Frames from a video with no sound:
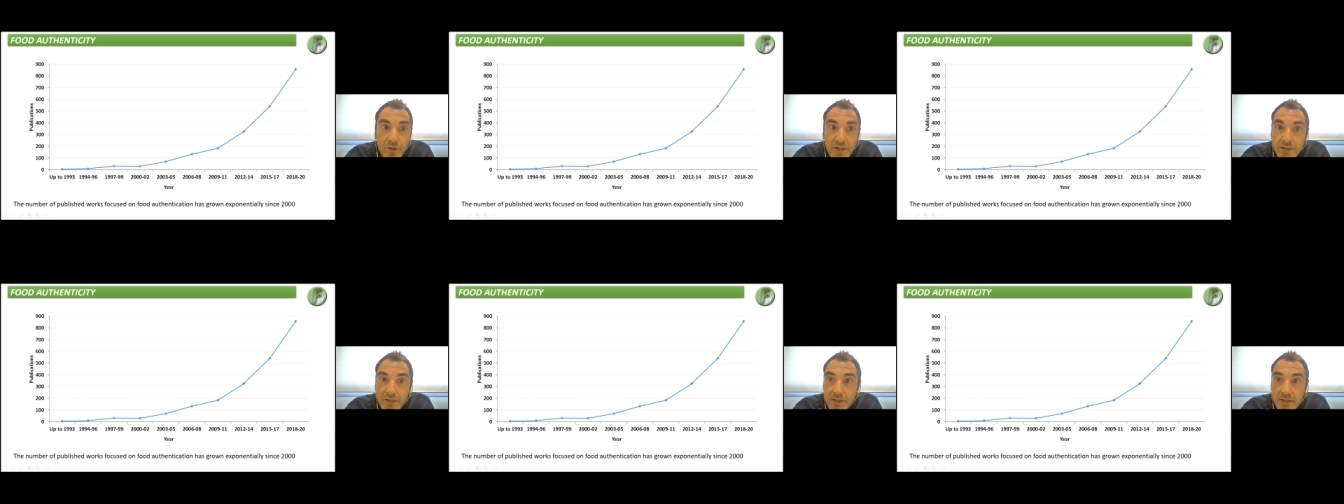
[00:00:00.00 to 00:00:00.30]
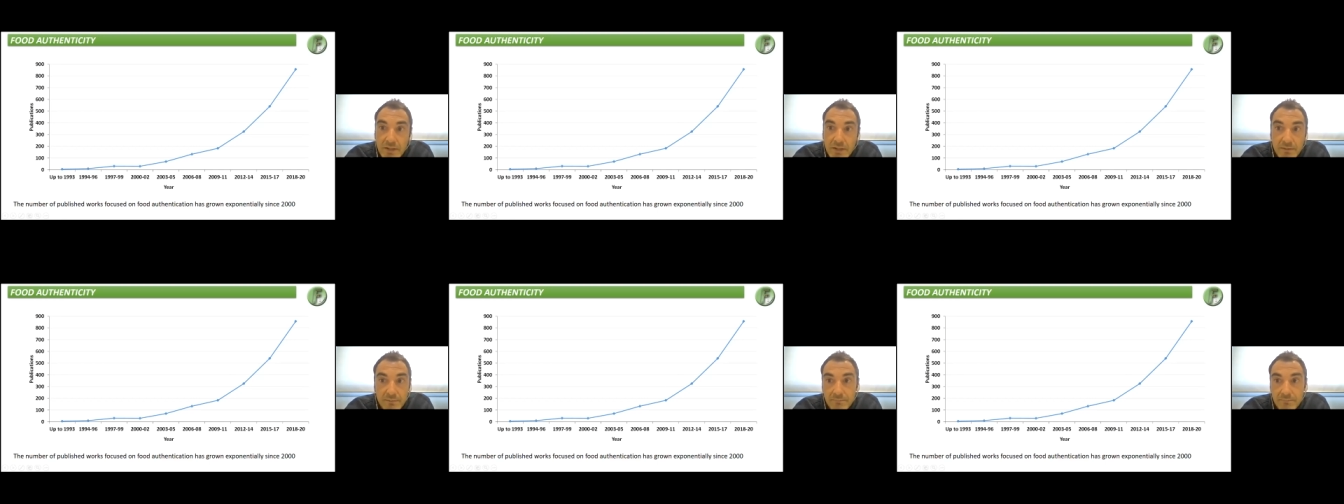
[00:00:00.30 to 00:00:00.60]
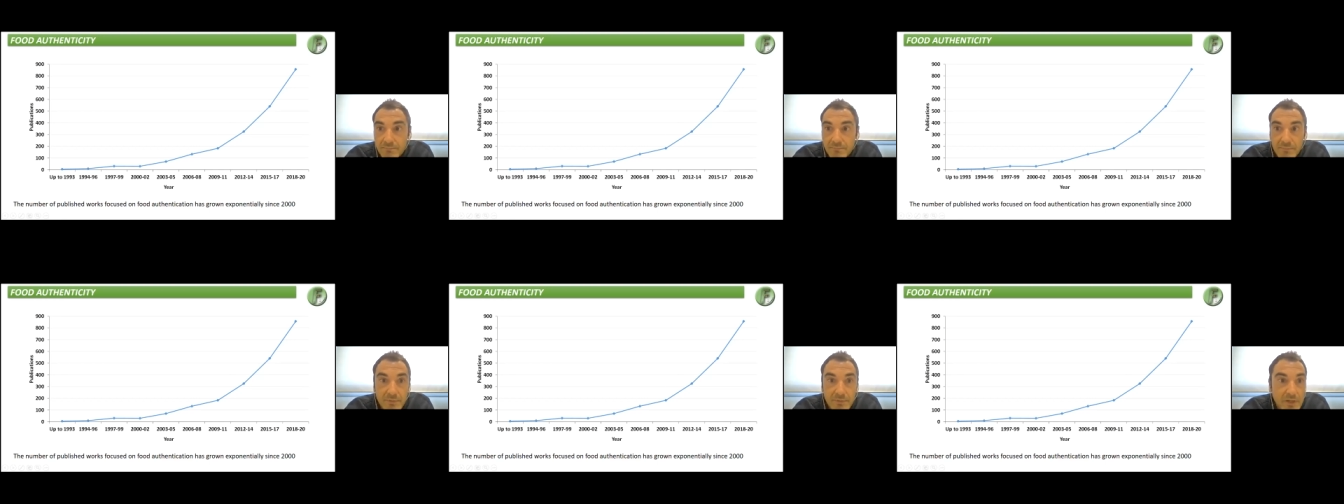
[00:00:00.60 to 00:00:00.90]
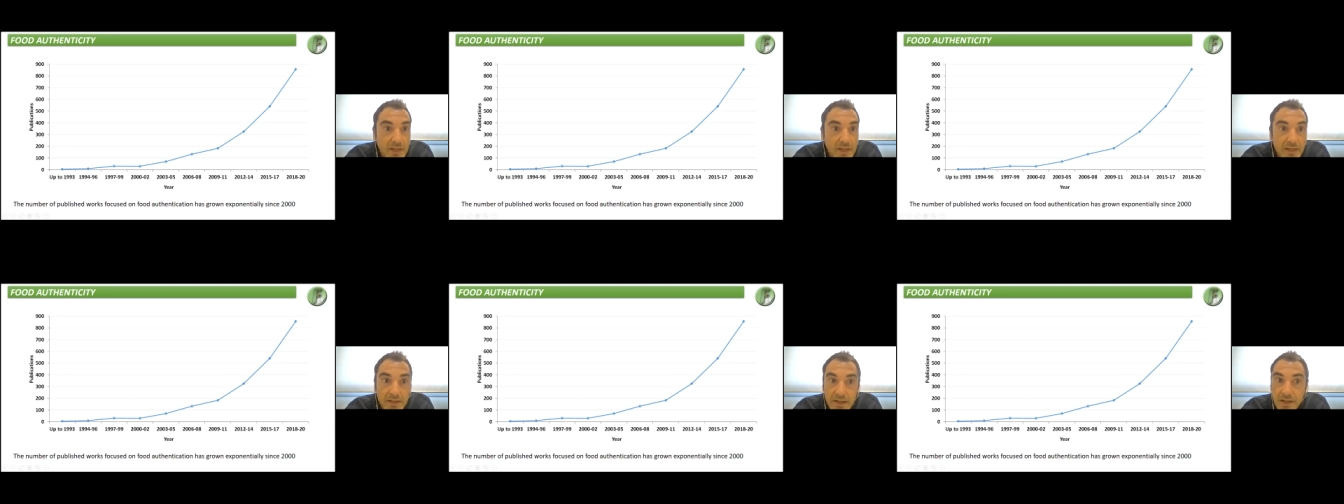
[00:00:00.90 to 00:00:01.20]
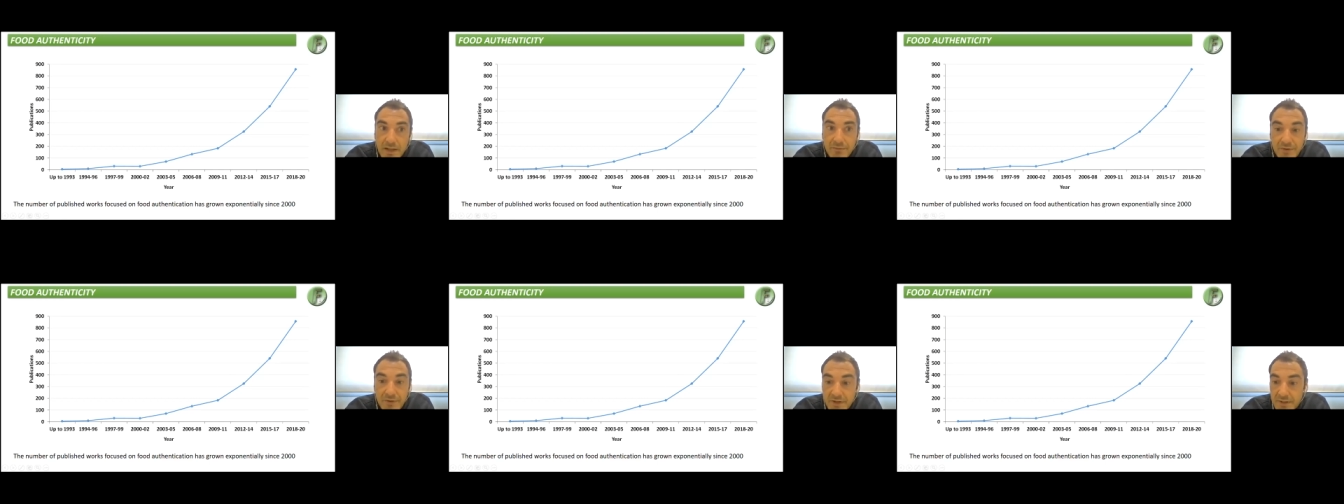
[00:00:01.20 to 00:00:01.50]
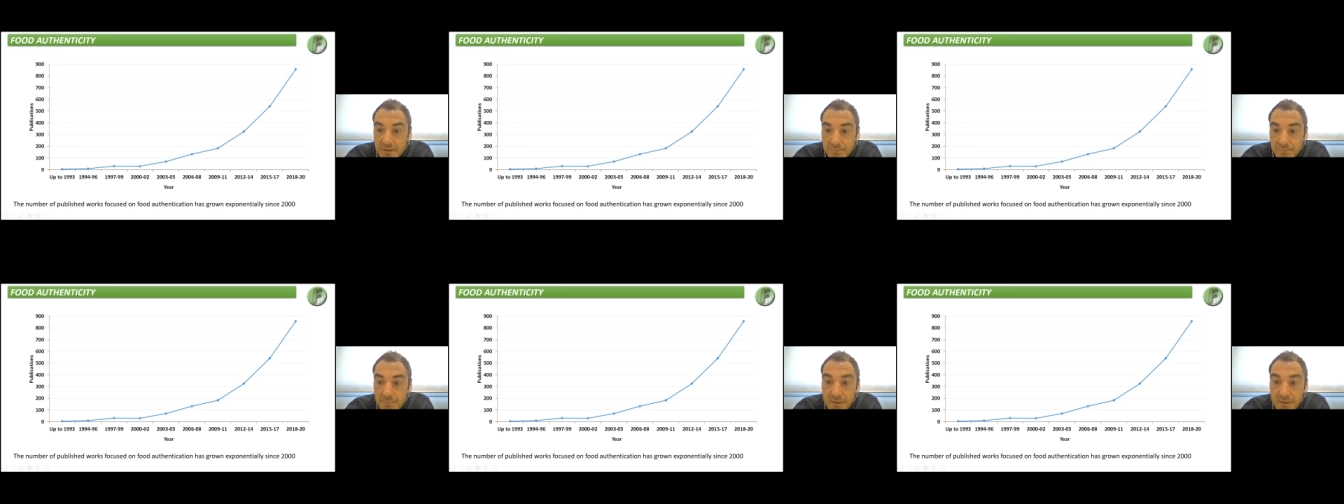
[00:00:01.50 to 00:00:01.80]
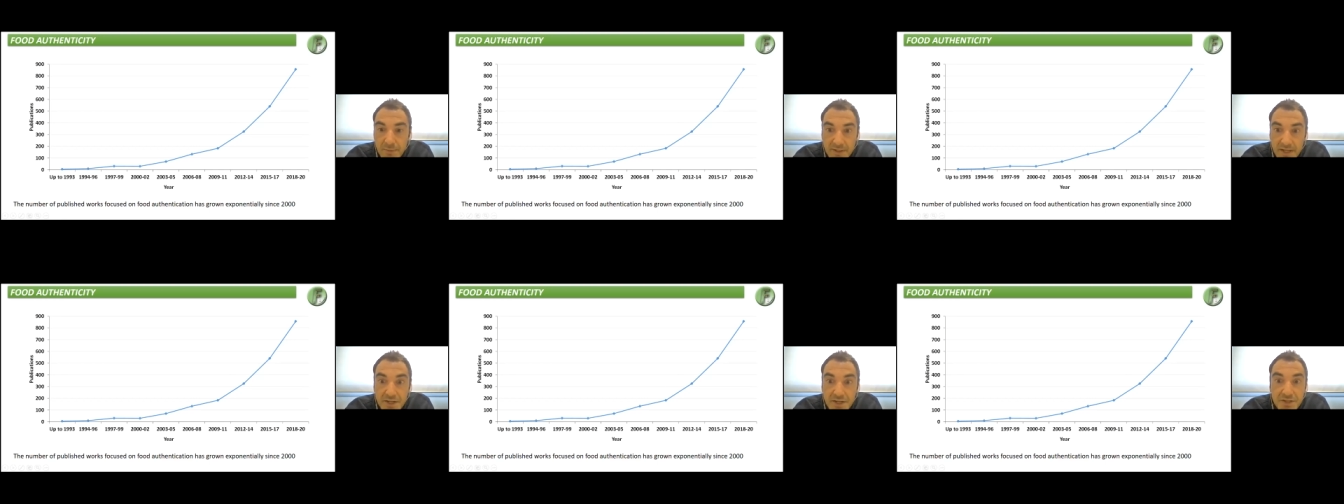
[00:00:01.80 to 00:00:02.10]
than 800
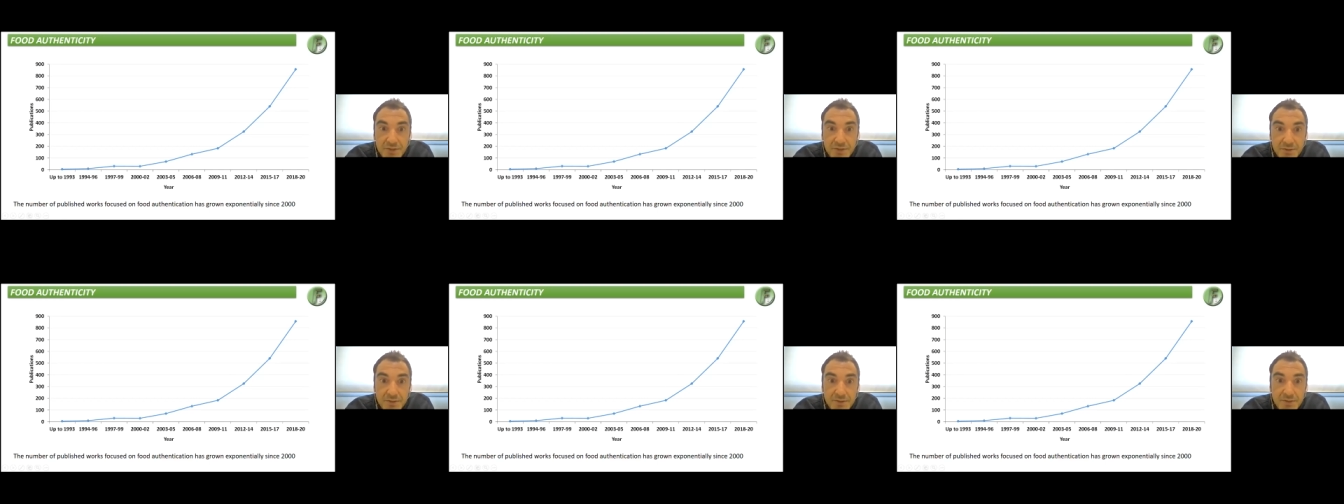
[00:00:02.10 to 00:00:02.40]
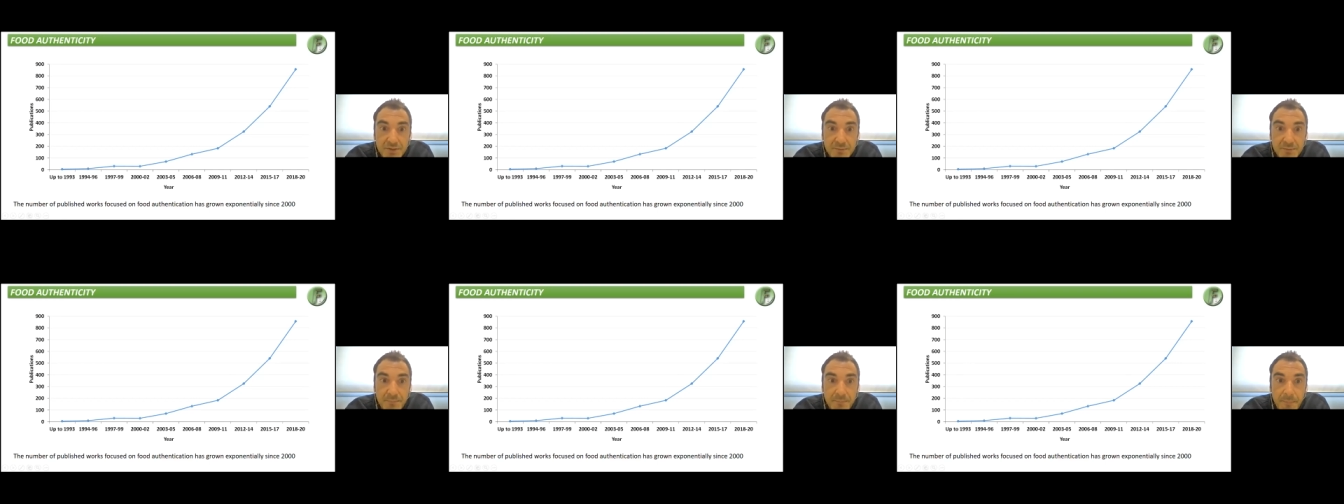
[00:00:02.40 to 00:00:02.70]
publications.